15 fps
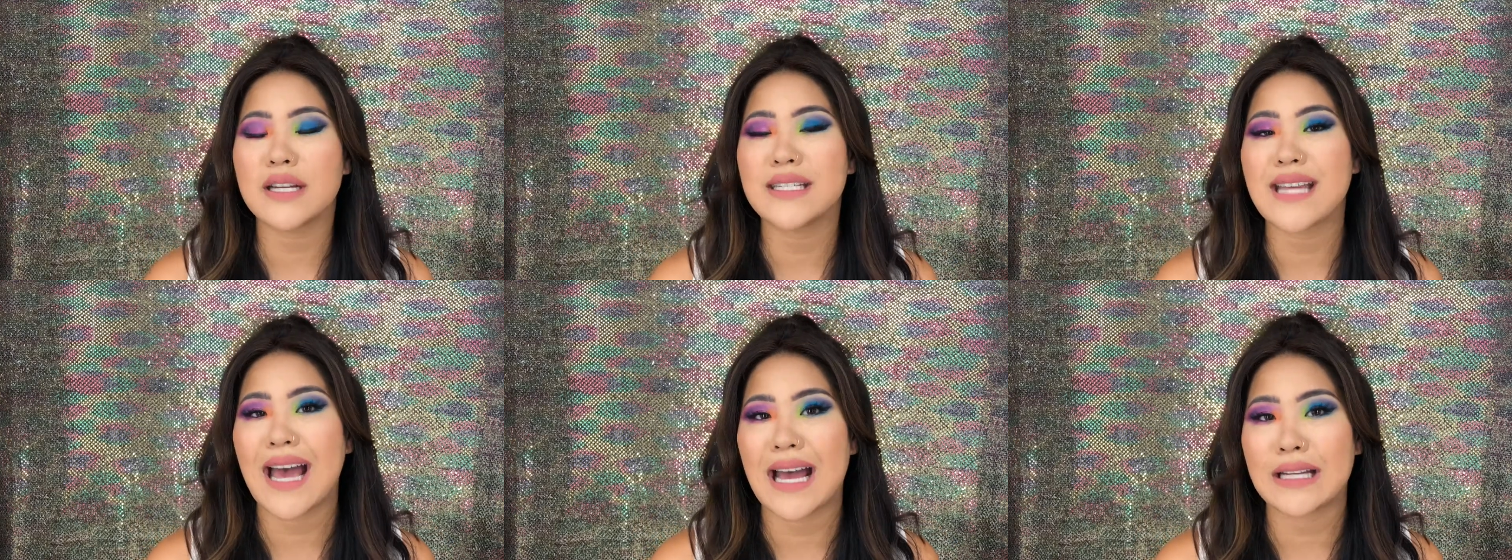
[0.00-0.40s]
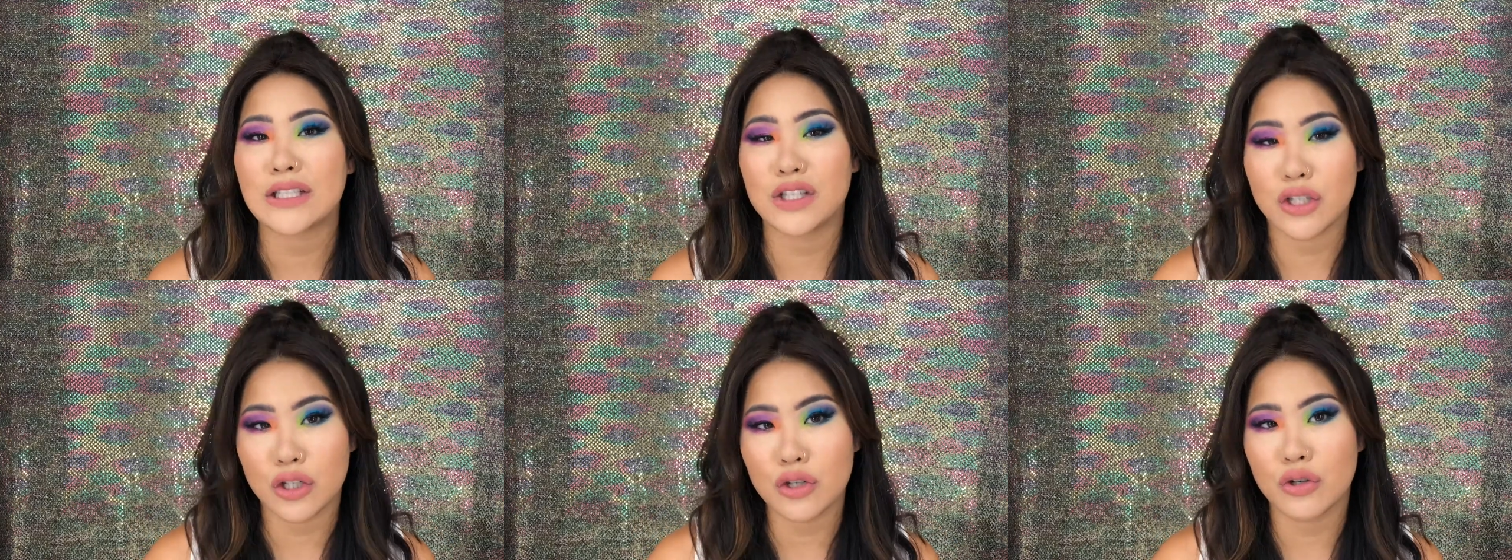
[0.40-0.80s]

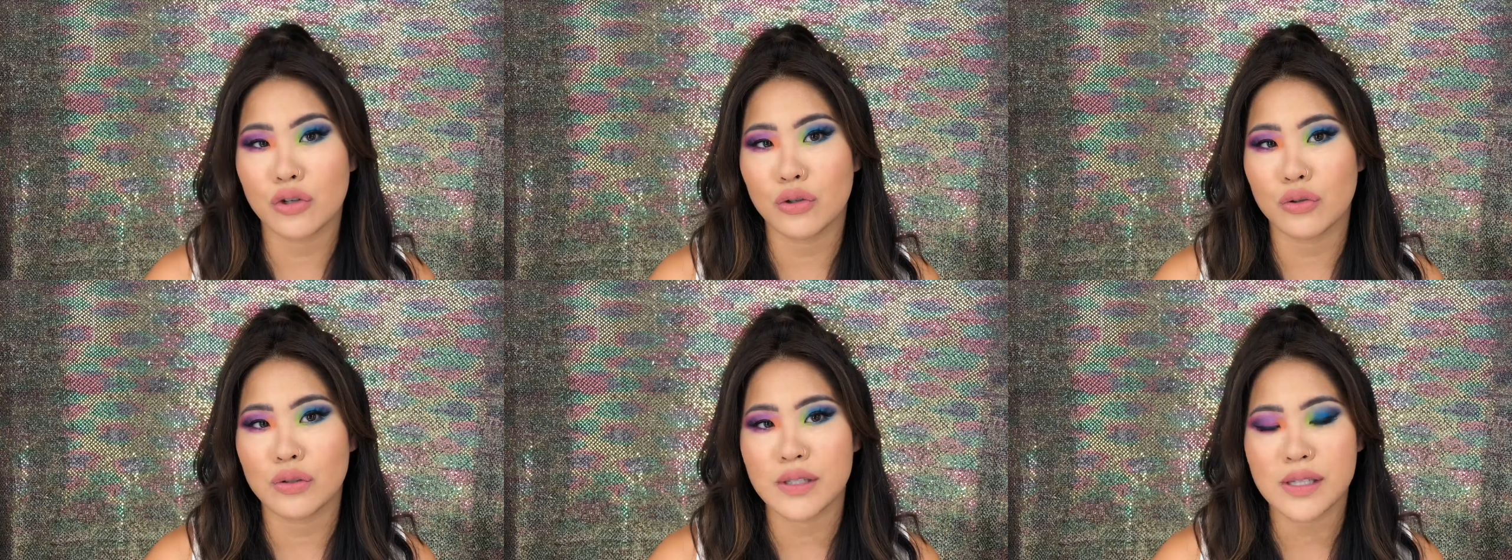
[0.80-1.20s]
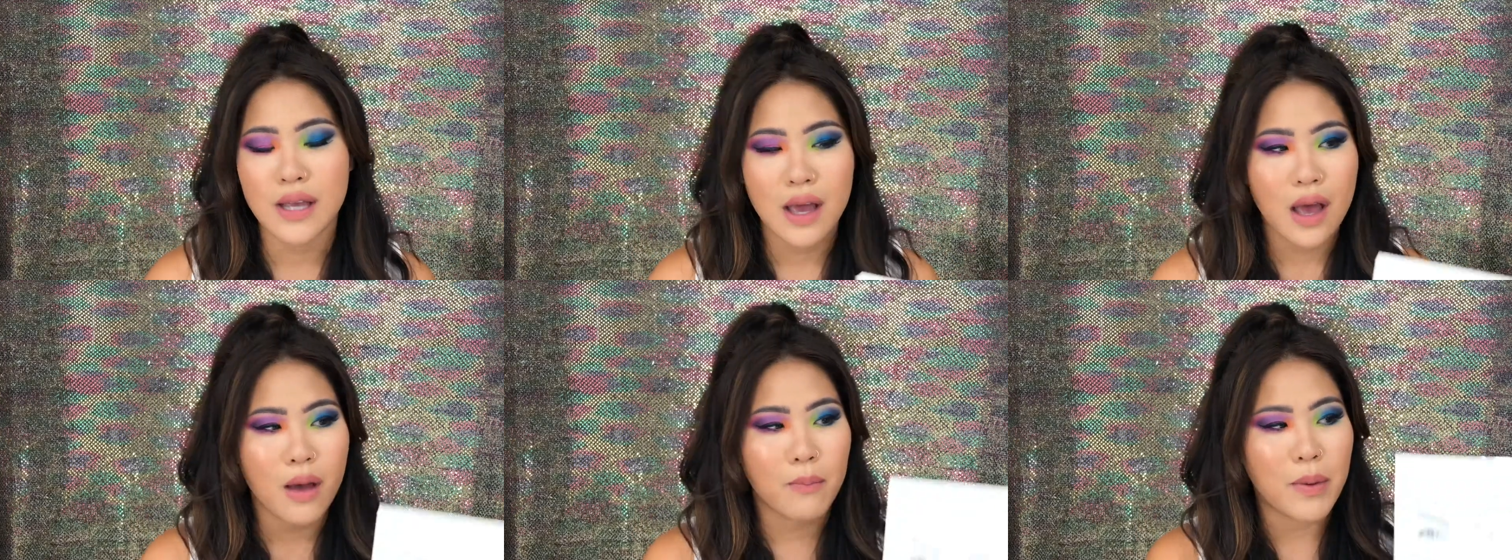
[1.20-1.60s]
tattoos,
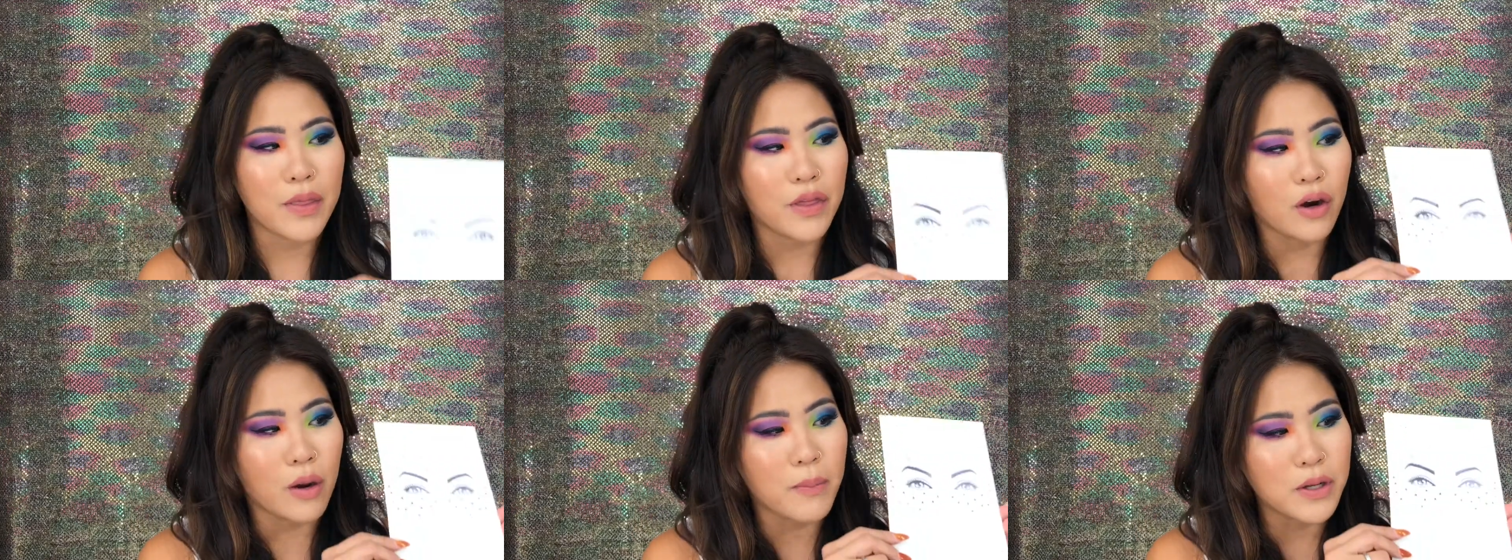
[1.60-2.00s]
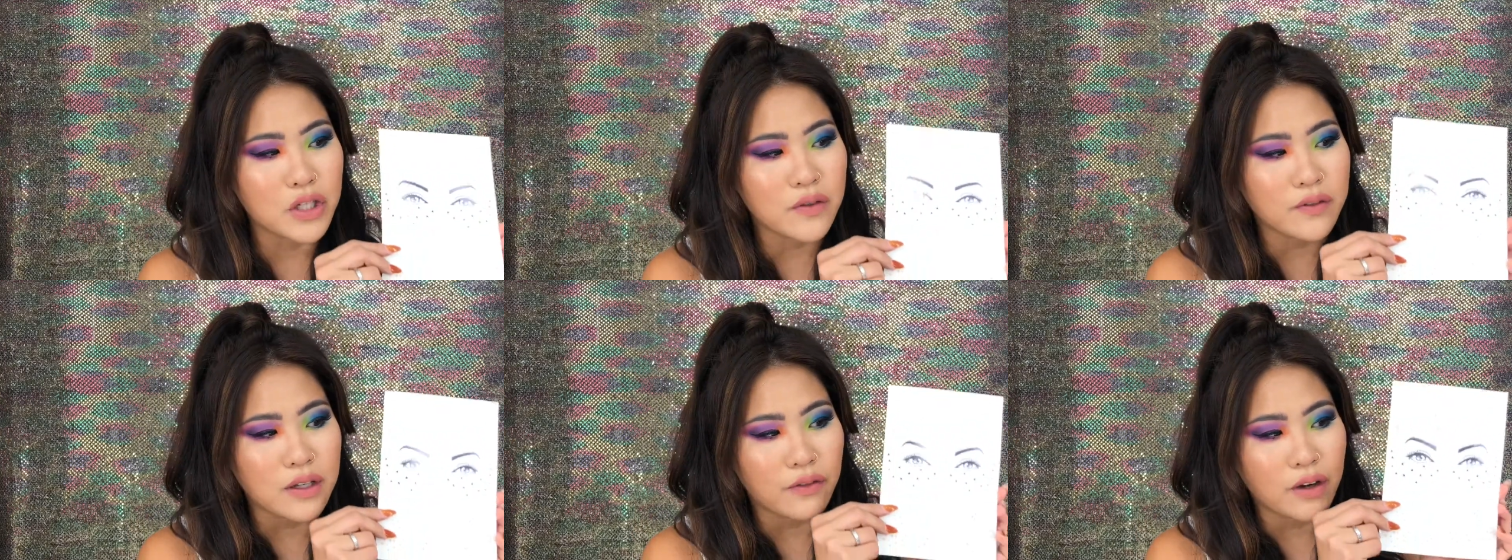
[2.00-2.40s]
but they're a bunch
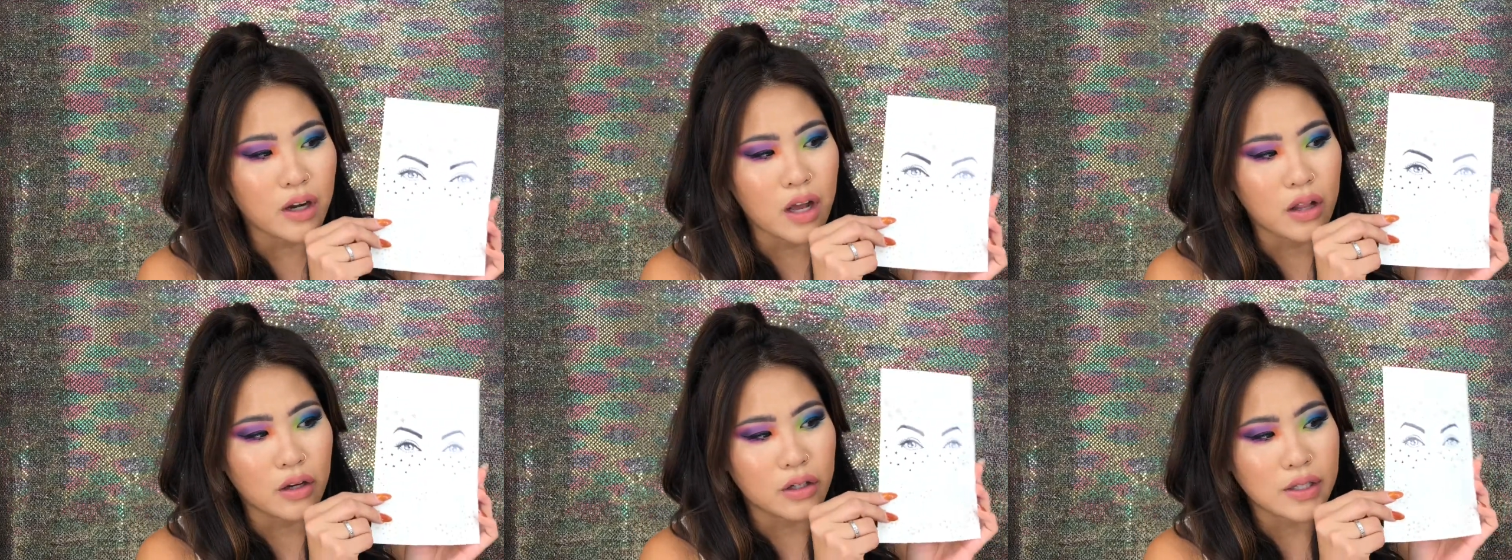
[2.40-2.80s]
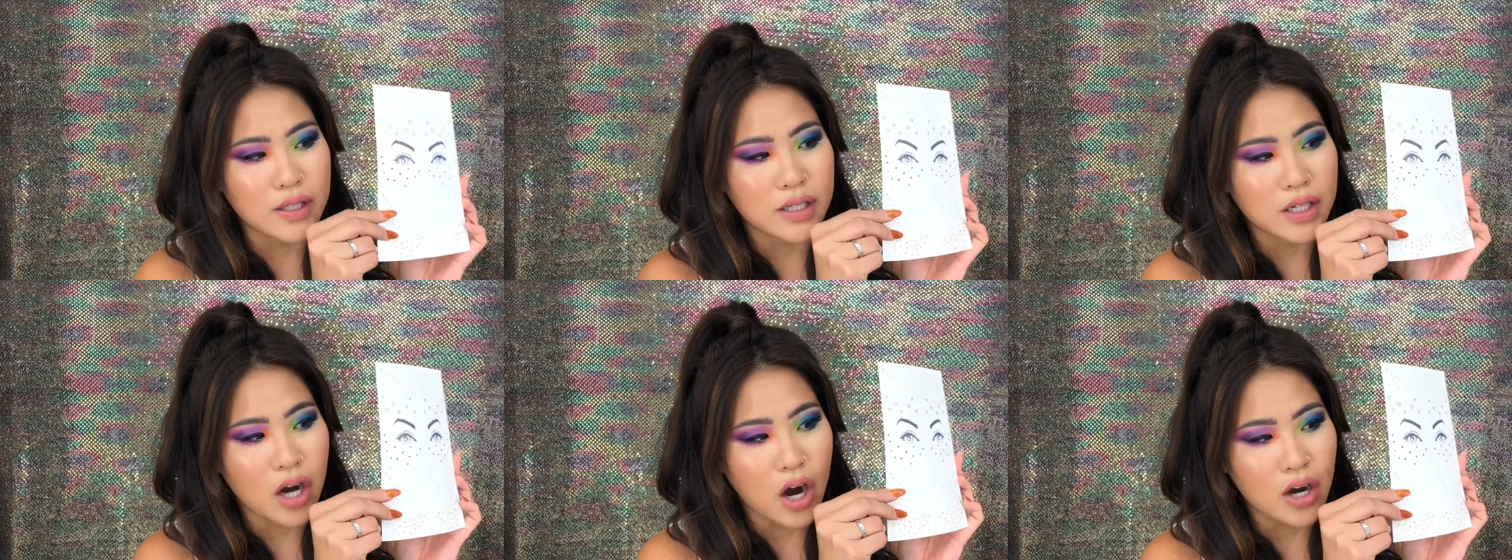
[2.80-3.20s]
of different colored
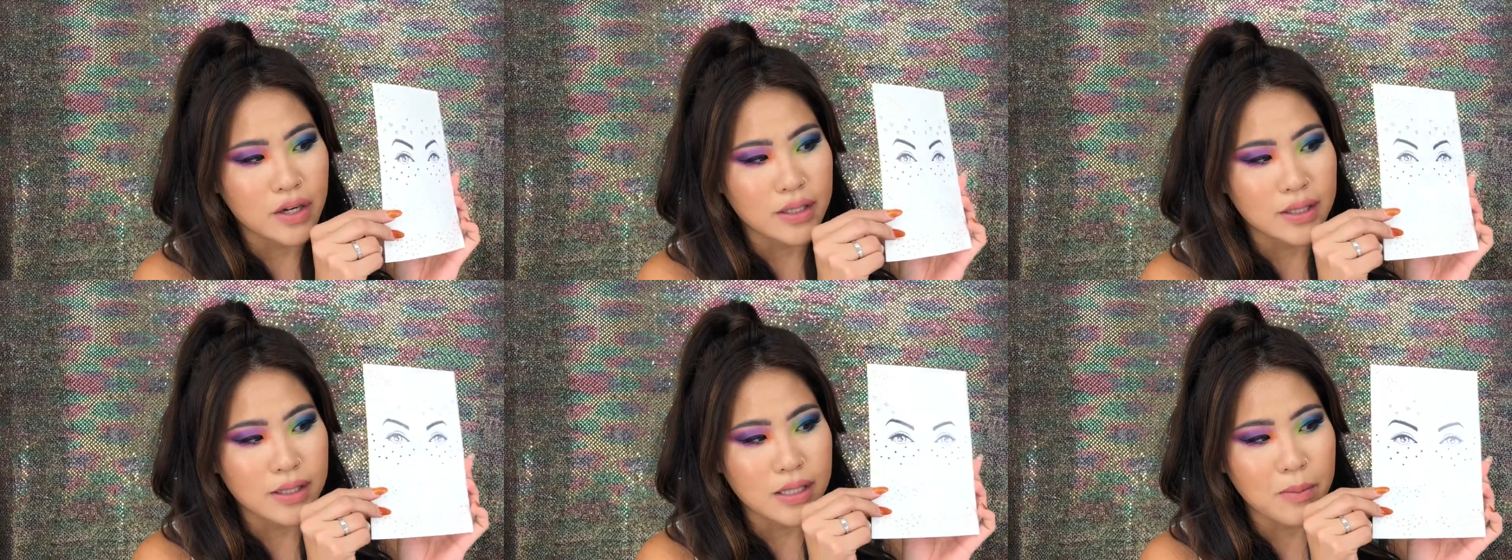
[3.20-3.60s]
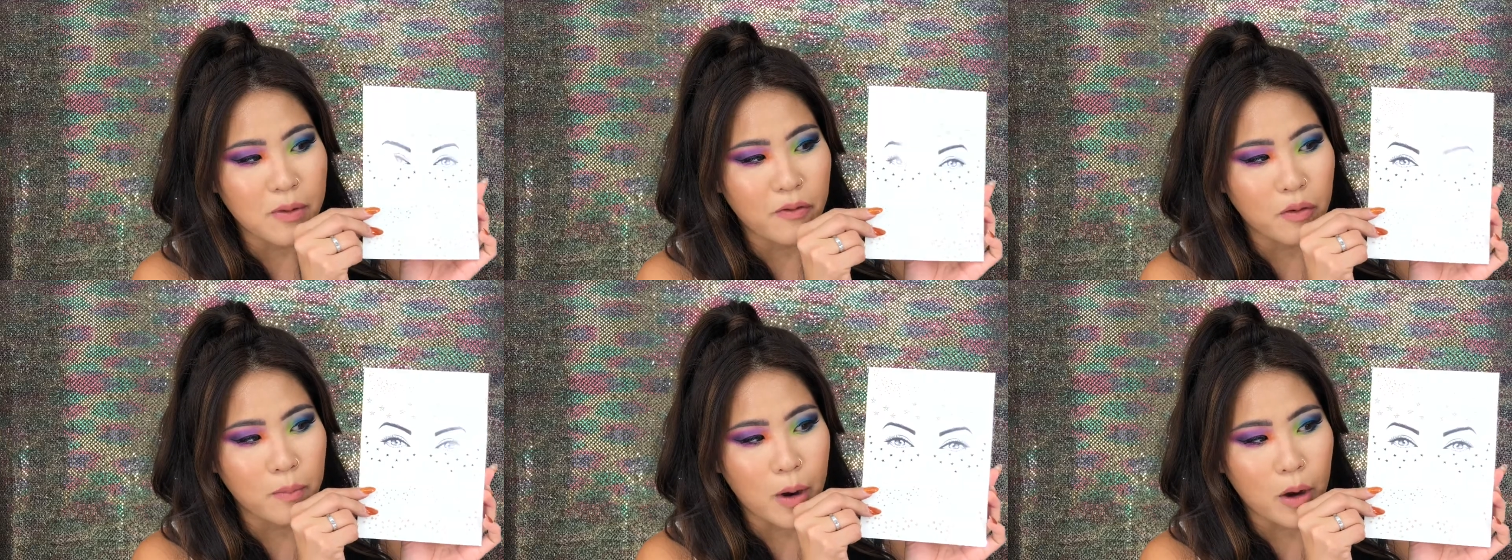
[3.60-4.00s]
stars, and some
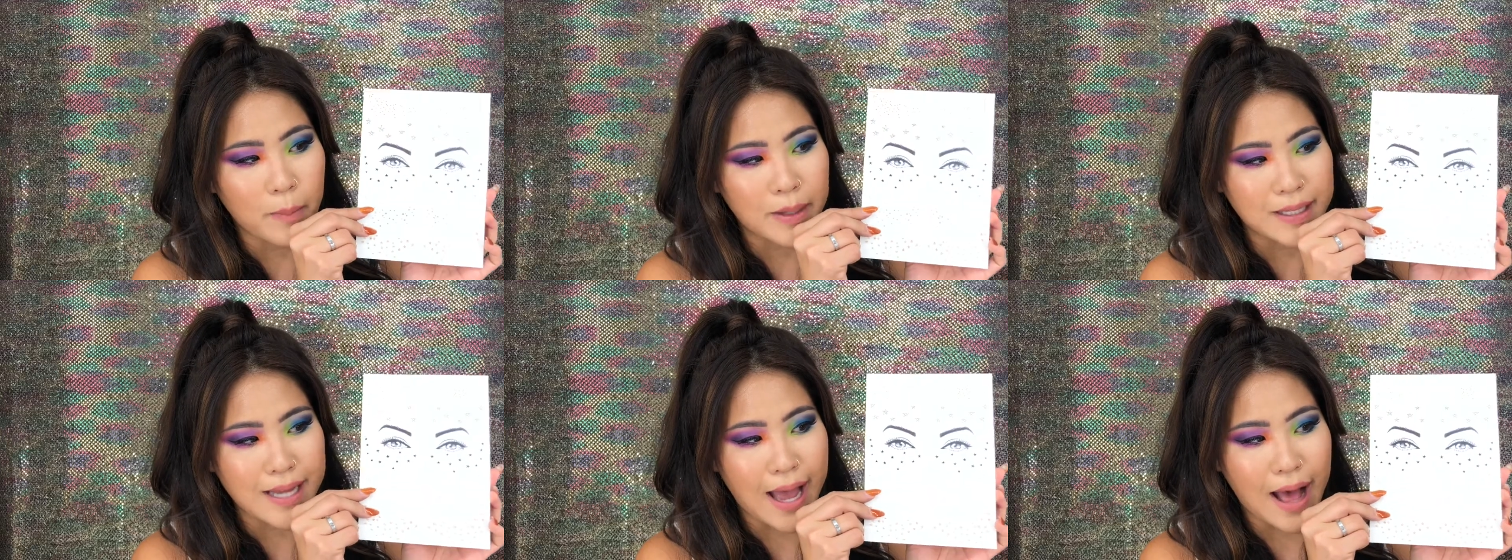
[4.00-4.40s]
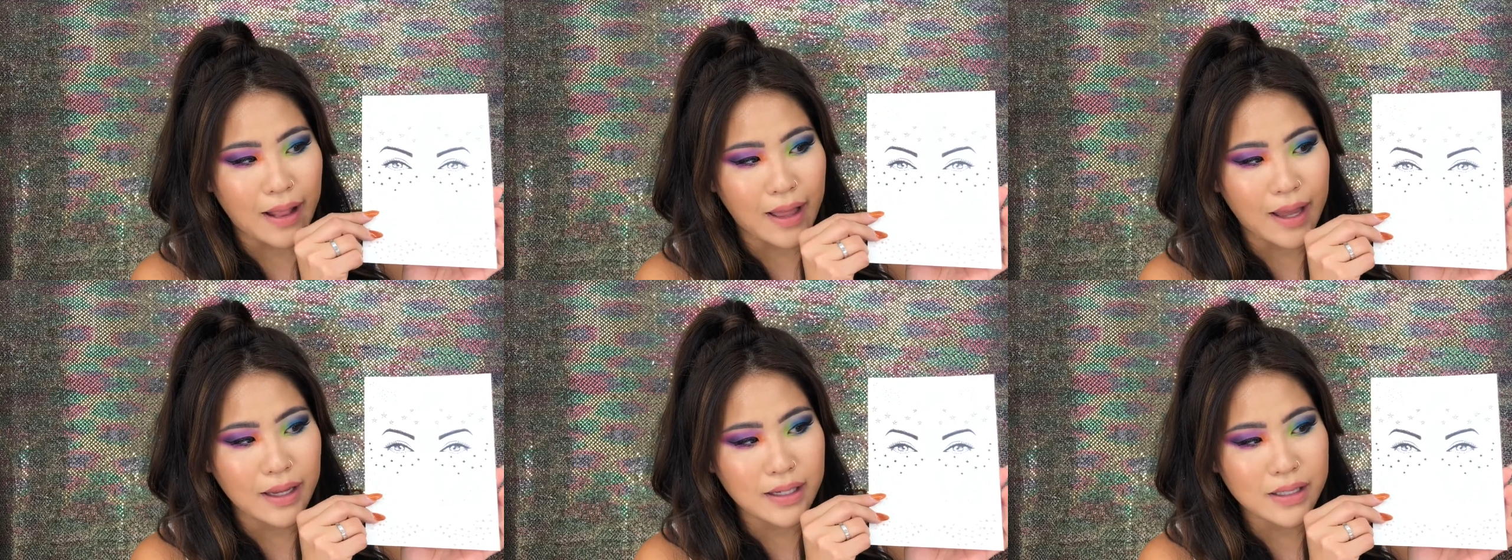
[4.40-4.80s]
of them are metallic.